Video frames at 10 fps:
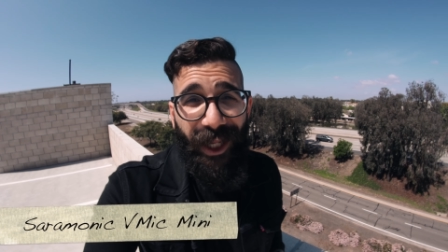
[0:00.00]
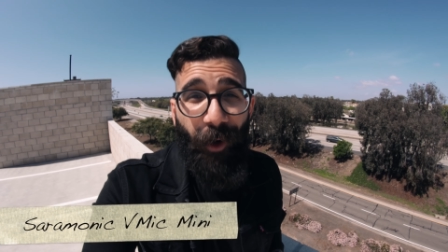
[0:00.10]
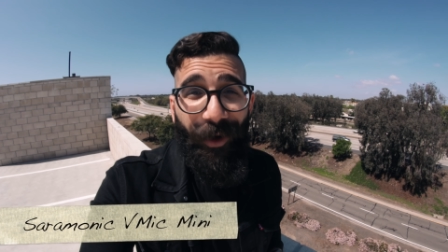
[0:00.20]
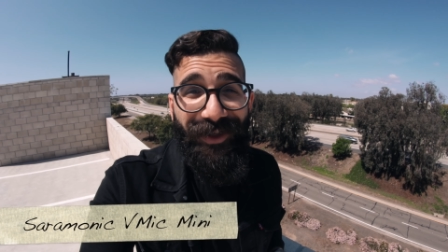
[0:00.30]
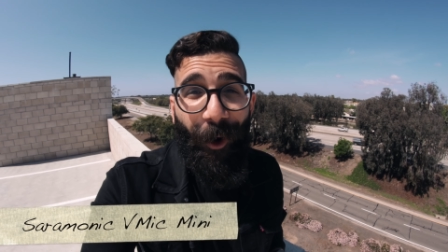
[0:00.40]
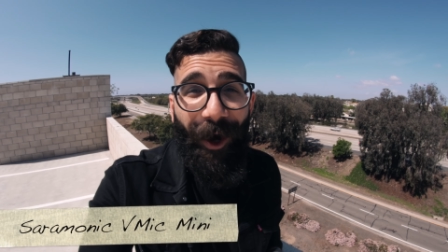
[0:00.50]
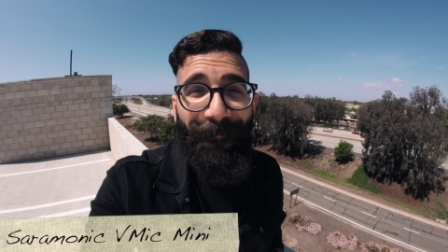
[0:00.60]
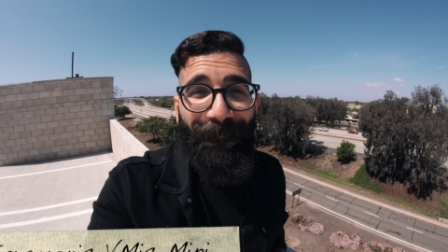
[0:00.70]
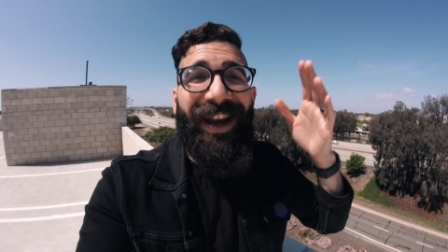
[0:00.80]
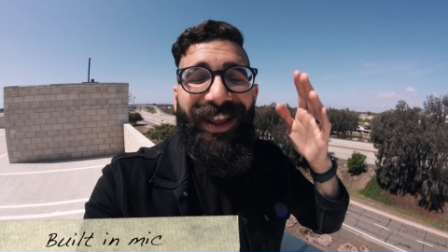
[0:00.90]
EOS R.
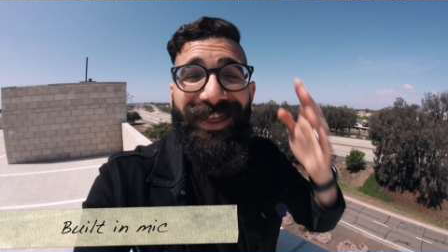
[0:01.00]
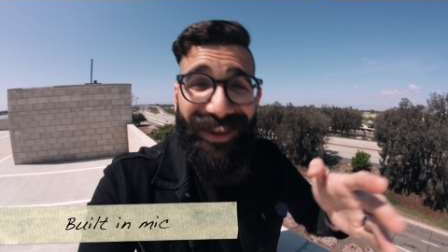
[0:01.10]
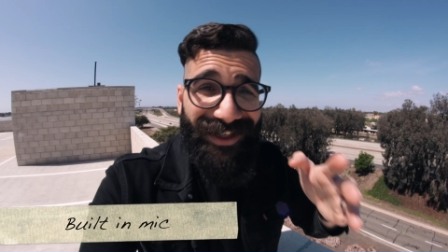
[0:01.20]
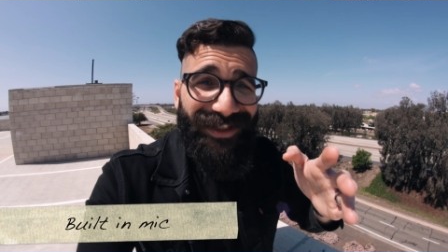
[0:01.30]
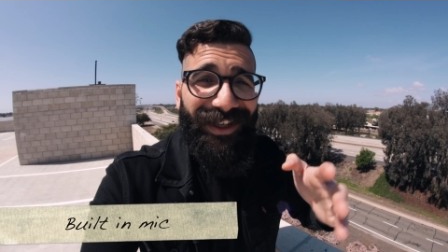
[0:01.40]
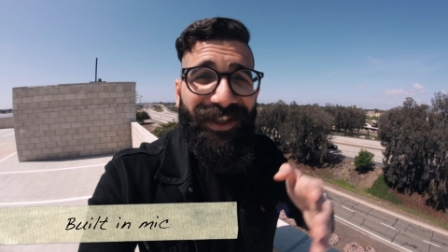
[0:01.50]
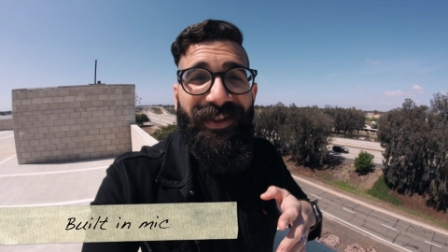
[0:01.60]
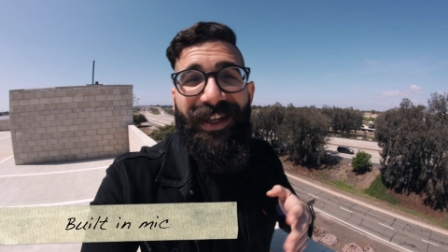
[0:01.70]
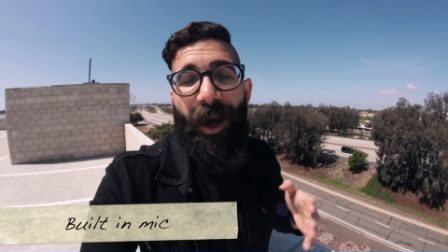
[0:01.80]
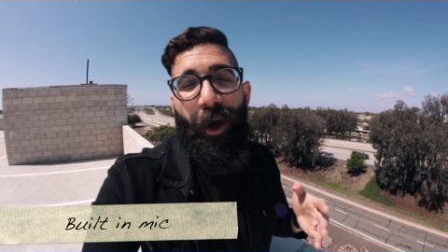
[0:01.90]
And this
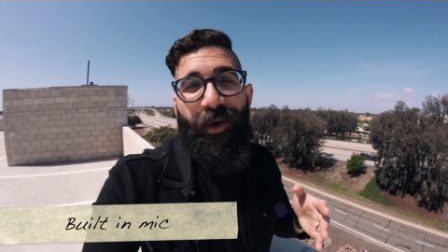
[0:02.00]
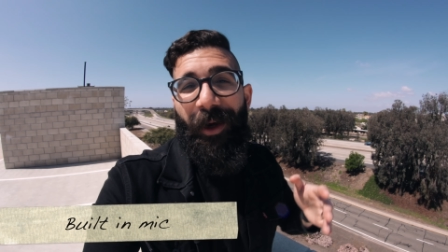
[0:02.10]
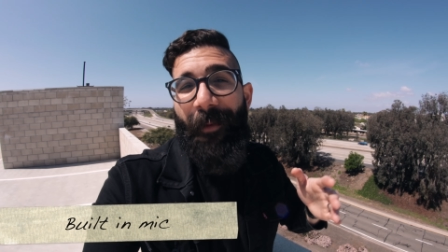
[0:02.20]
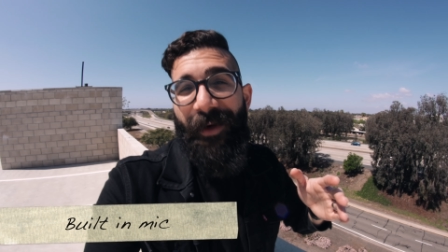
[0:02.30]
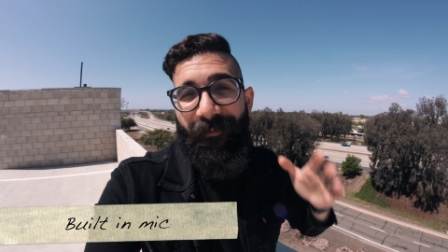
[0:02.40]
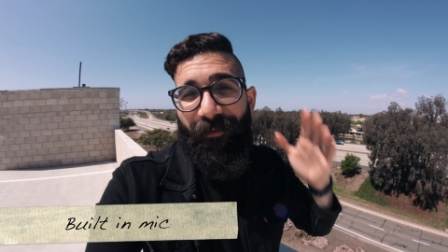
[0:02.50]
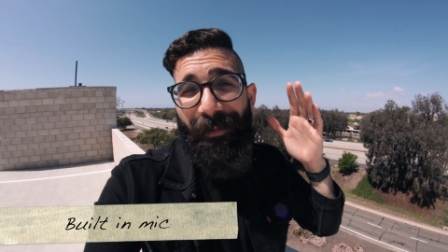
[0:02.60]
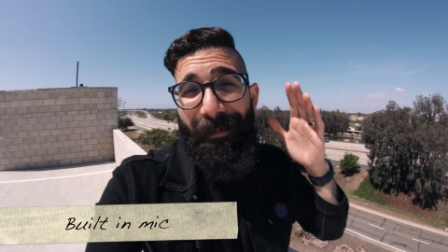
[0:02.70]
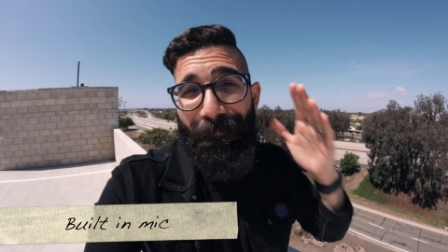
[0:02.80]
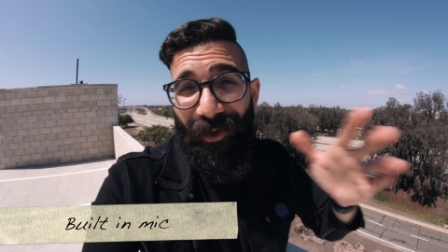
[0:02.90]
is the audio coming in
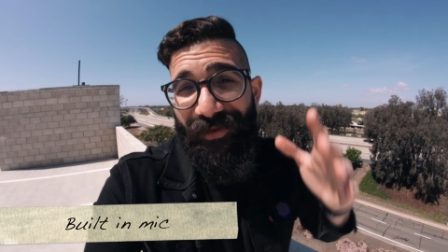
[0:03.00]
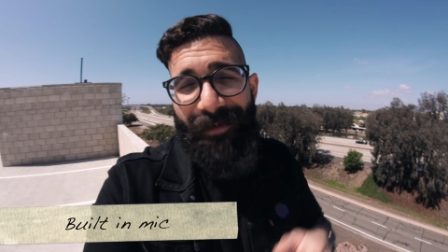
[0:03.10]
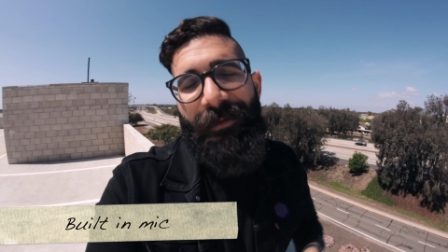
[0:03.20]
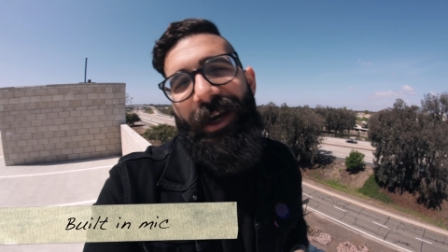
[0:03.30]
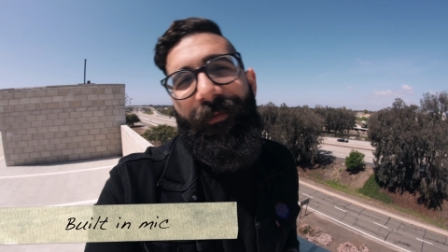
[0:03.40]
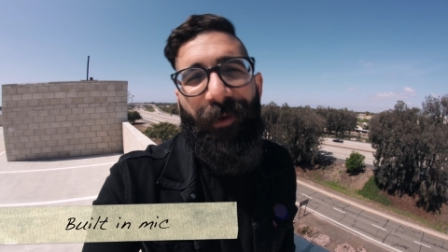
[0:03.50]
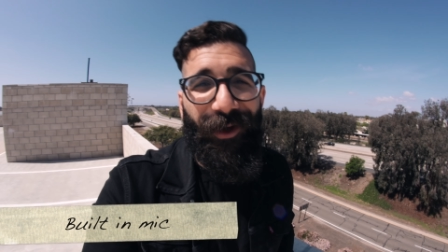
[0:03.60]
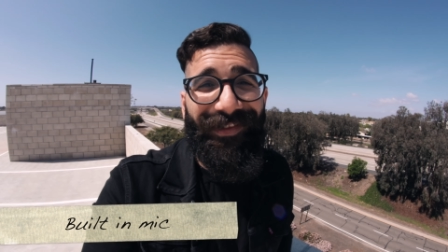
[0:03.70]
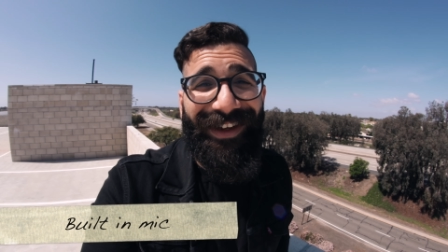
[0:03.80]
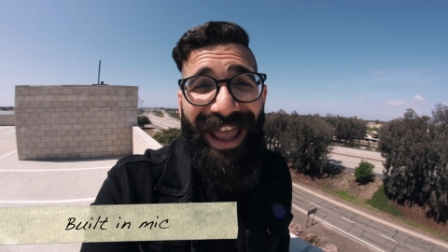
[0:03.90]
from the built-in
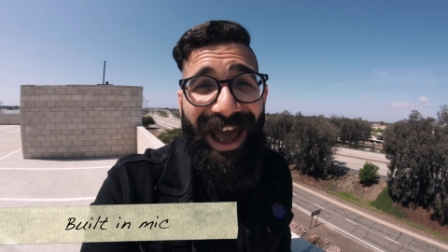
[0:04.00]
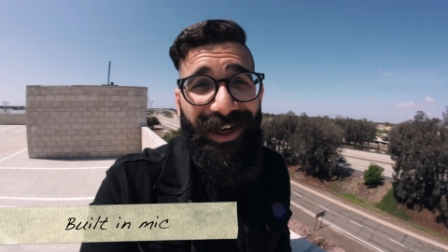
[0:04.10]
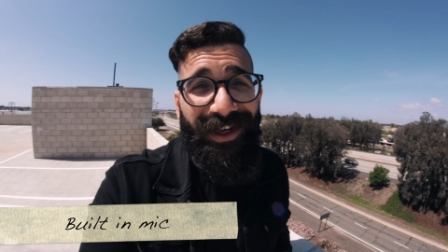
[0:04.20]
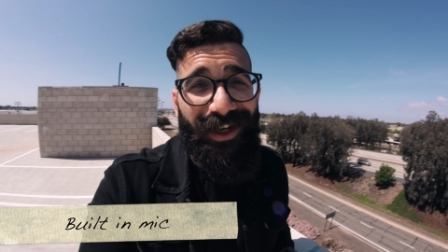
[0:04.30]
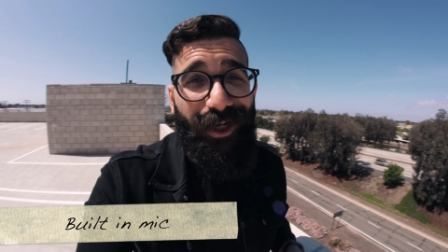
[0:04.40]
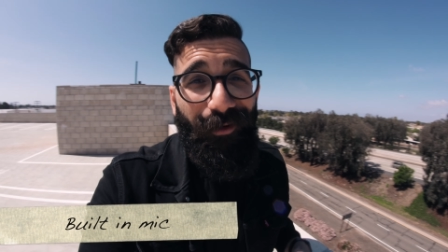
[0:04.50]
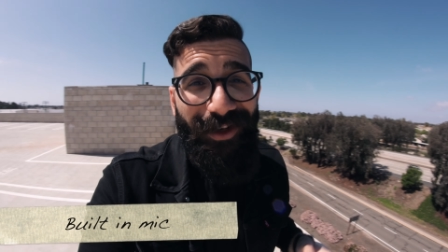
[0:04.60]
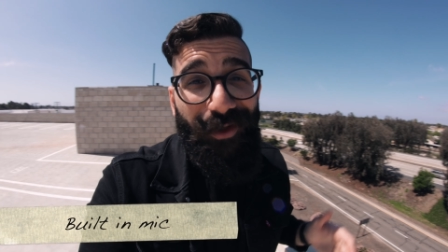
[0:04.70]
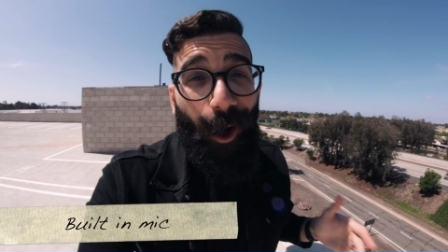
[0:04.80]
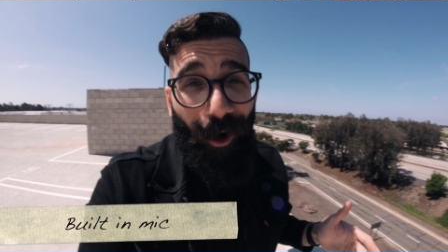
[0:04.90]
microphone on the Canon
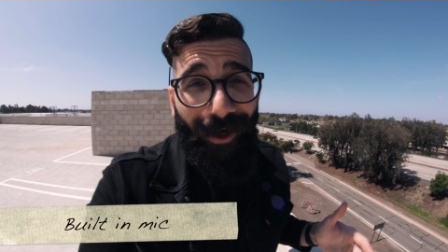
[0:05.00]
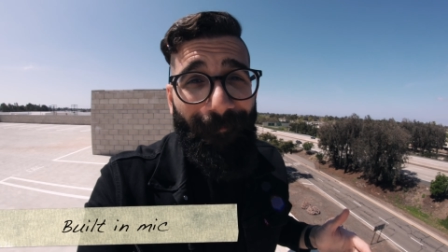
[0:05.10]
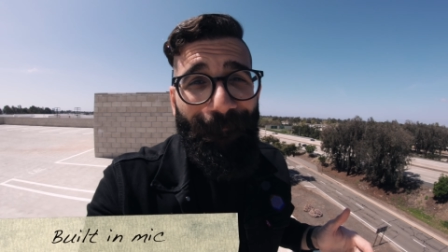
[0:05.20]
EOS R.